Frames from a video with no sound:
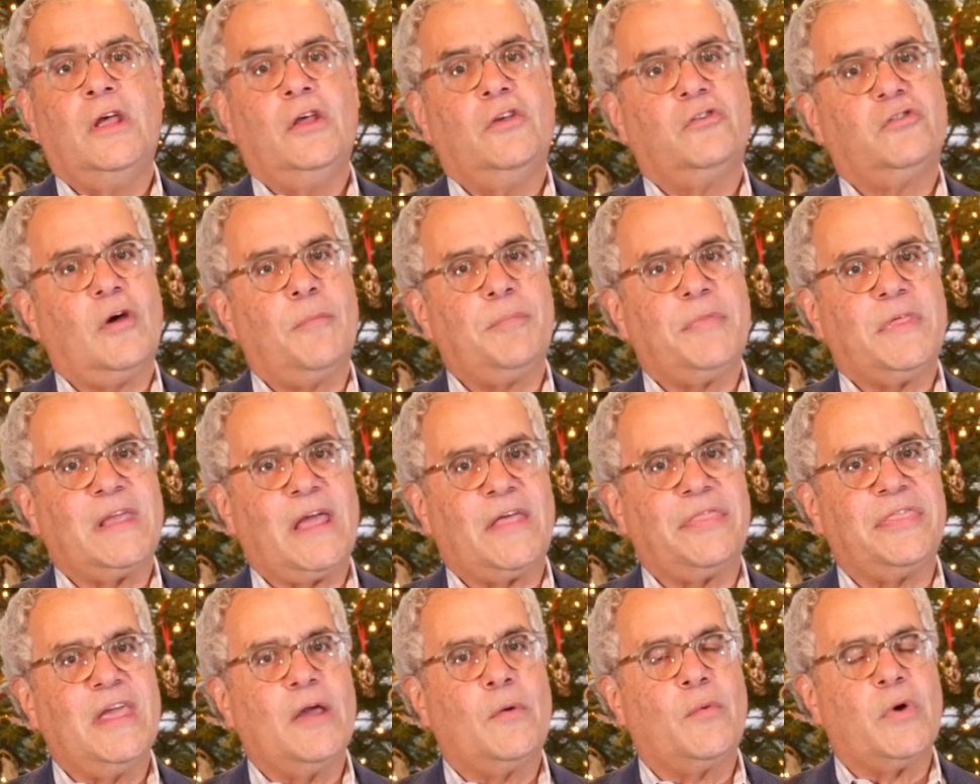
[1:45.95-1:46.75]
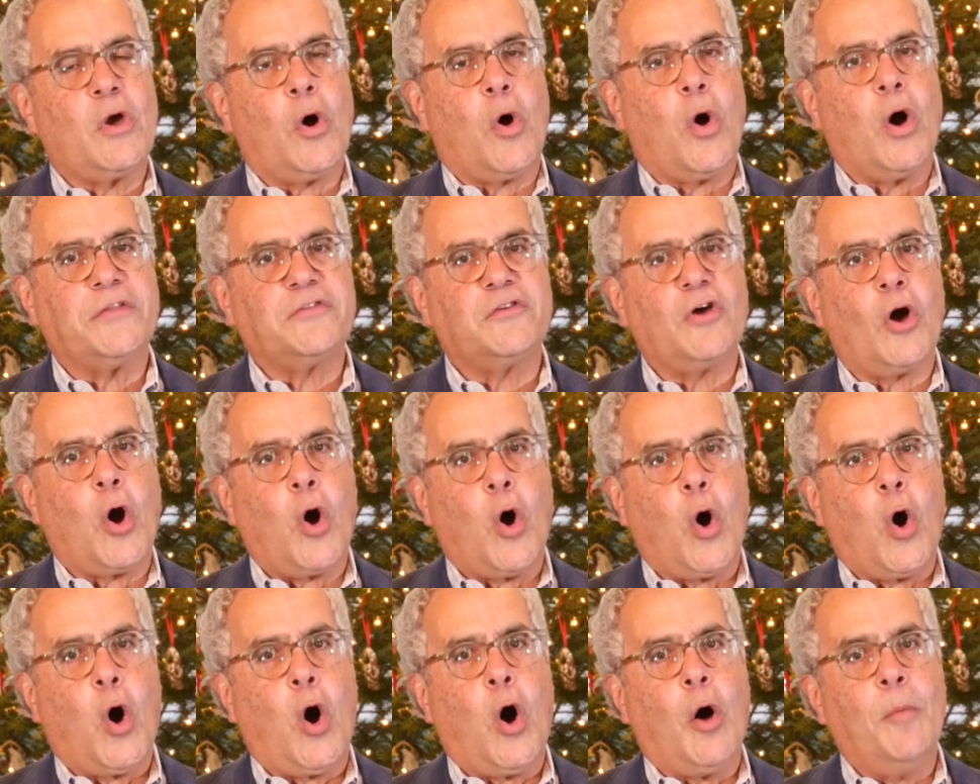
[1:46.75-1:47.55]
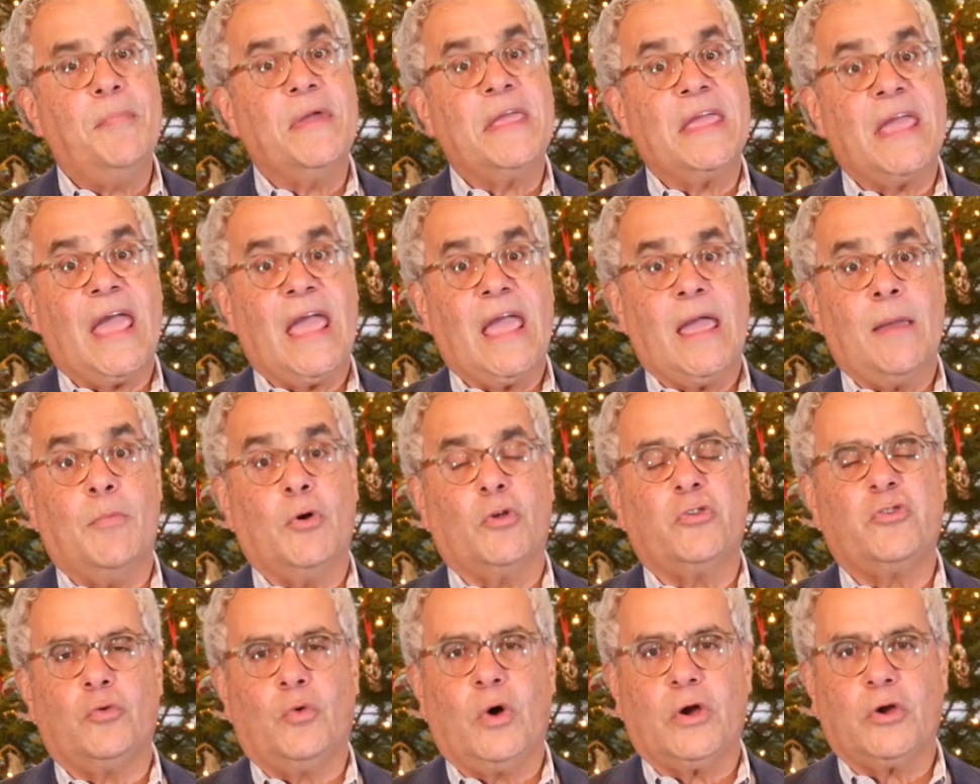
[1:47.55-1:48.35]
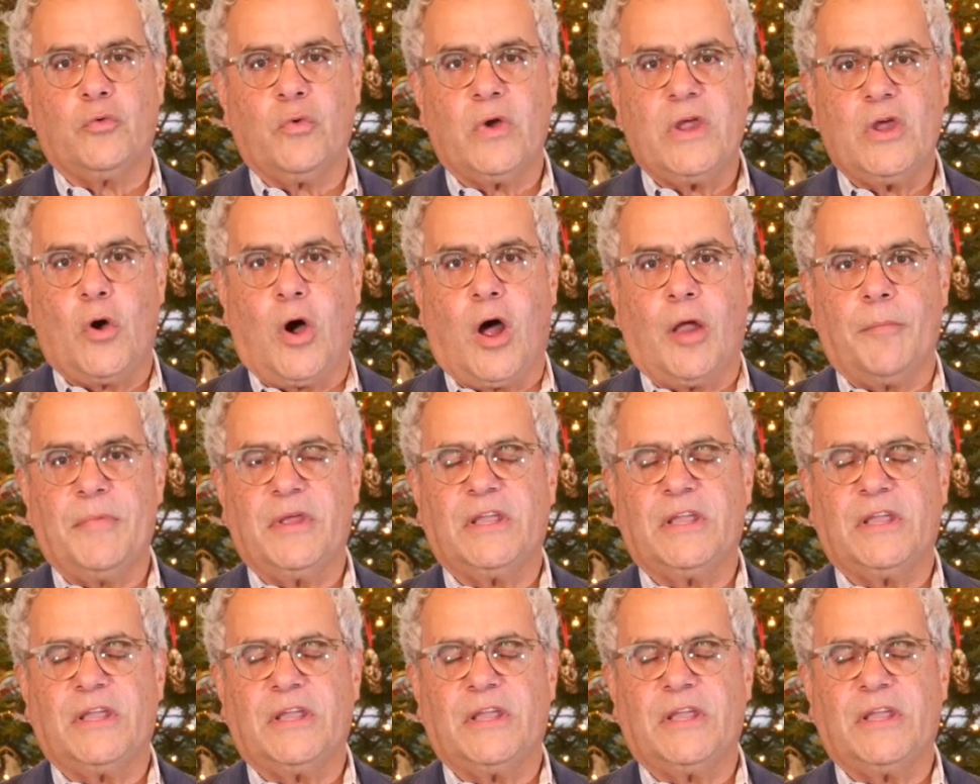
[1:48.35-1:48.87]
something I think we ought to all be able to agree on,